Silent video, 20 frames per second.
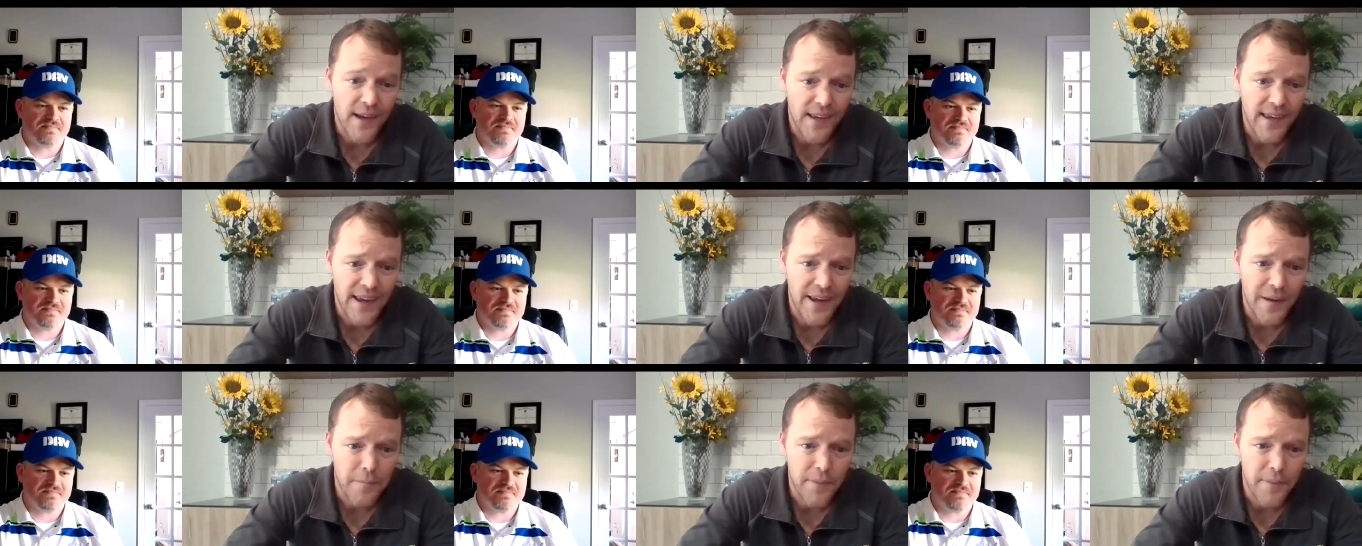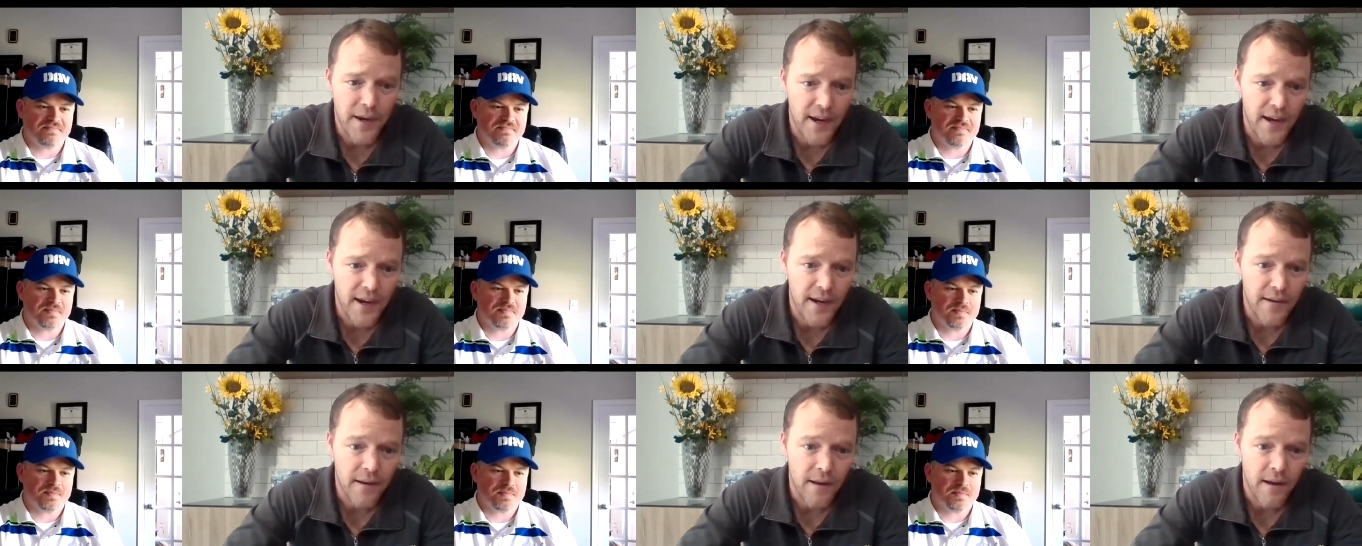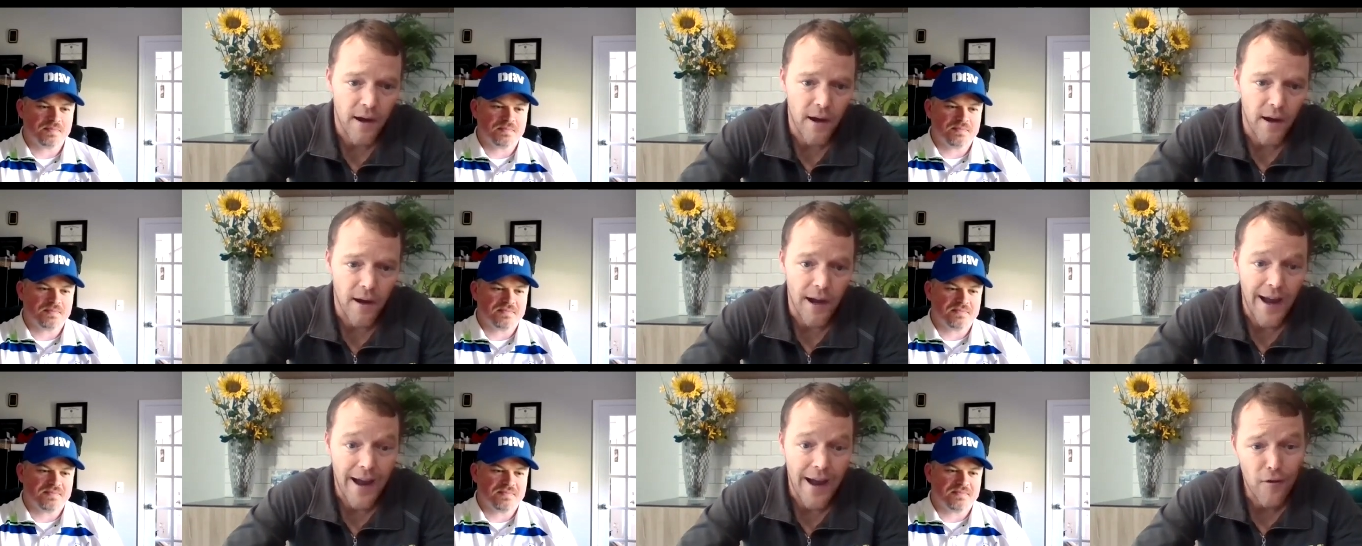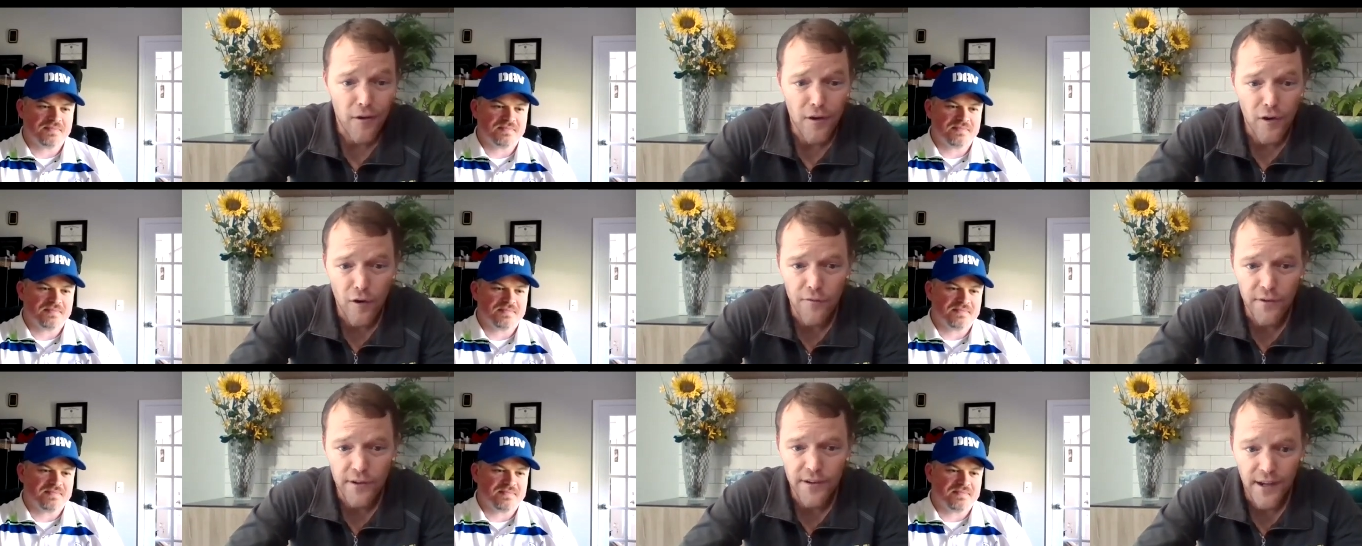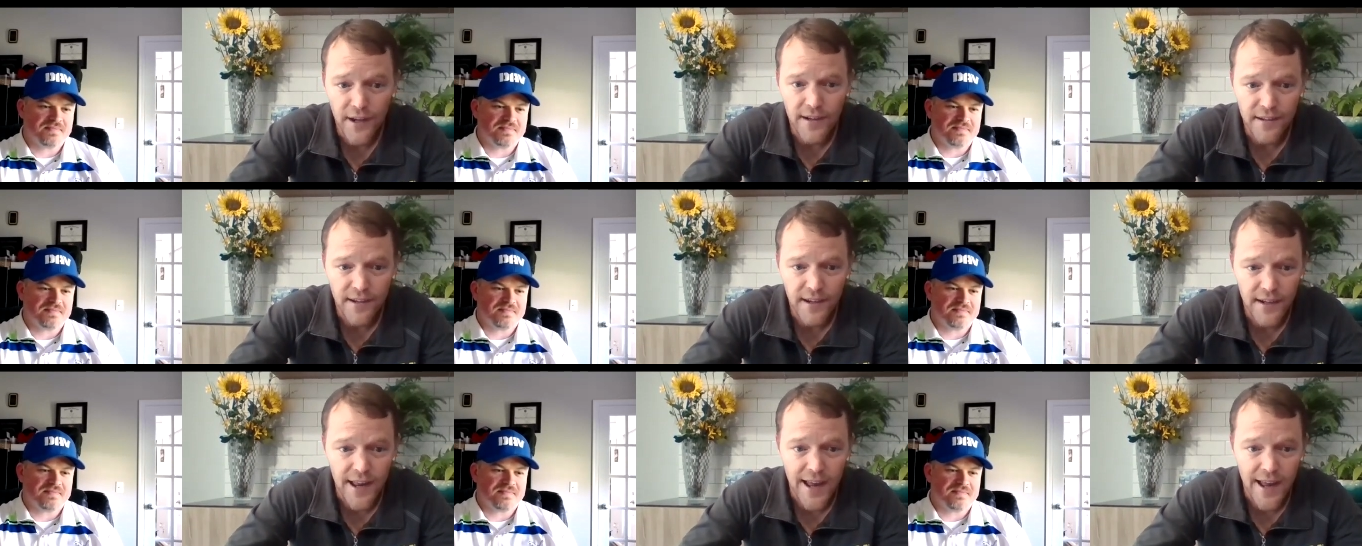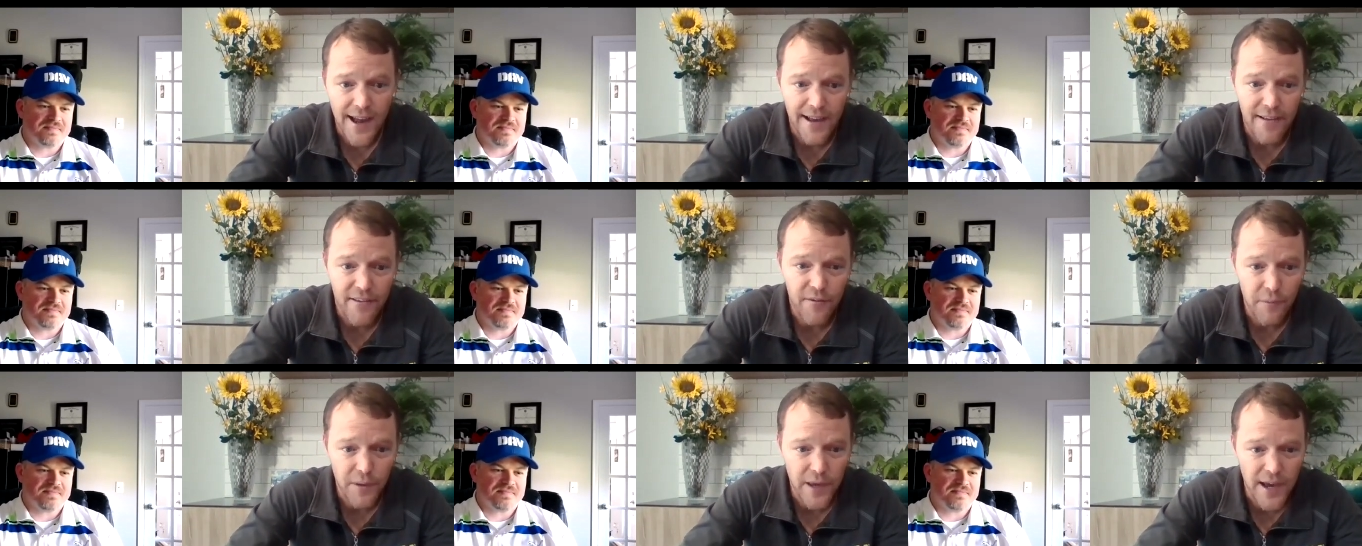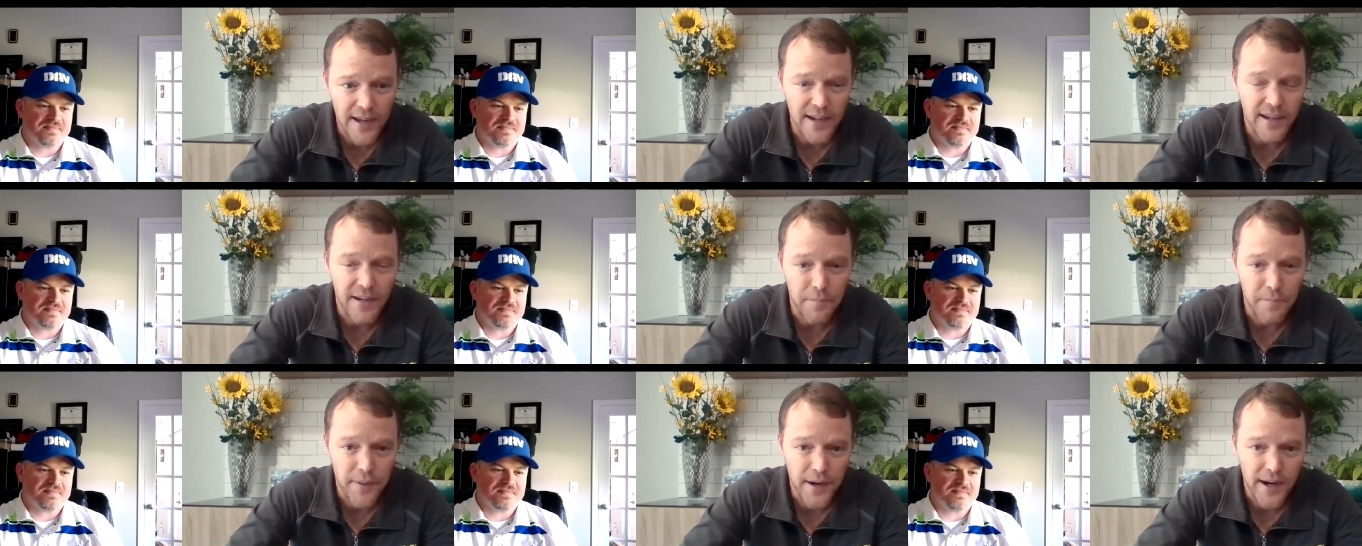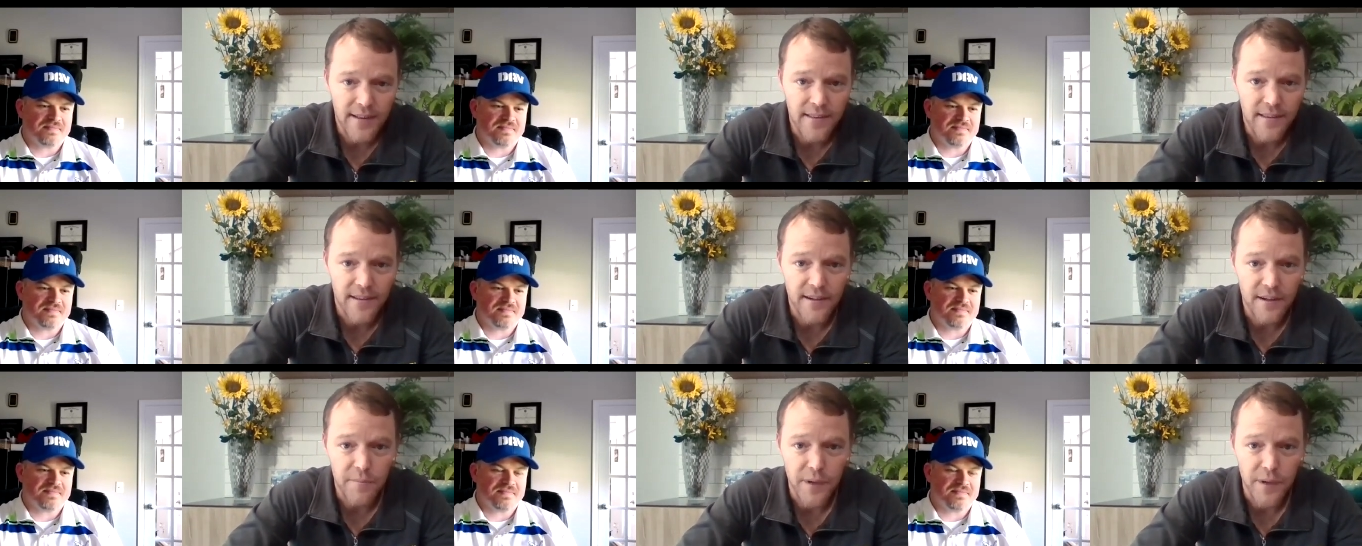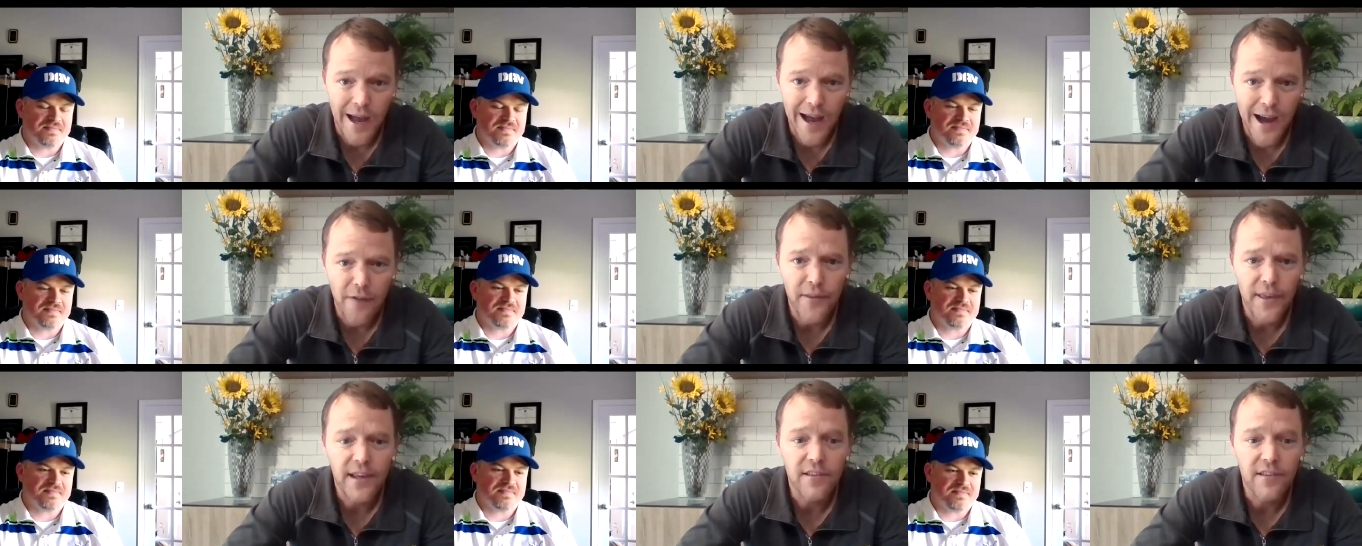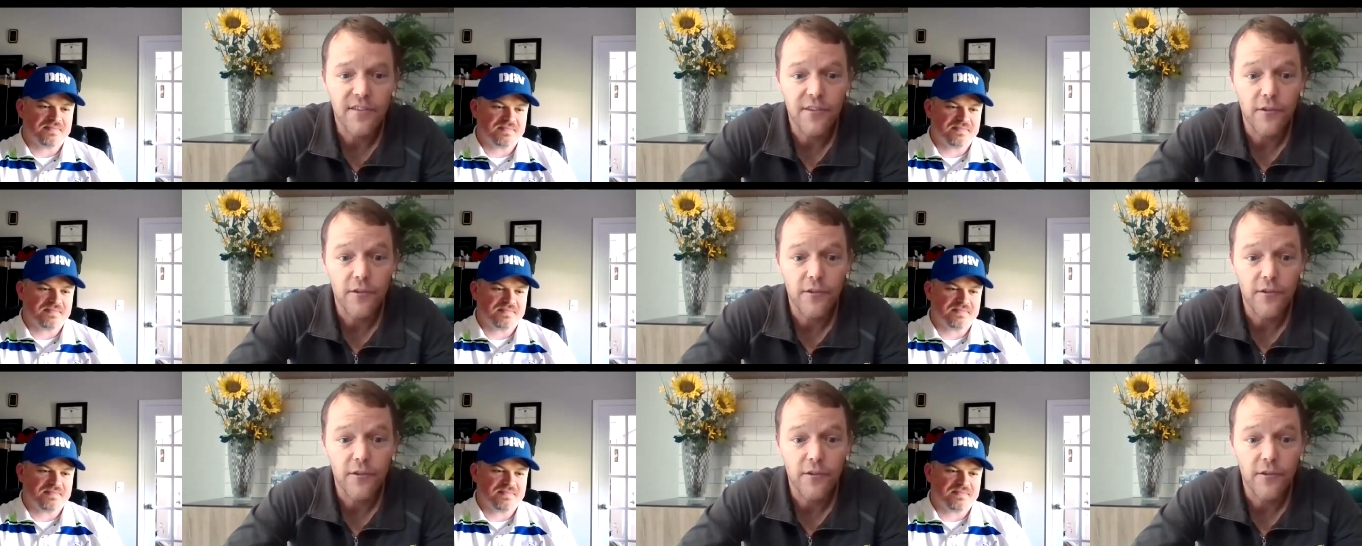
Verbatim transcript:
Speaker 1: that campaign, uh, how COVID nineteen has kind of impacted it, but how they can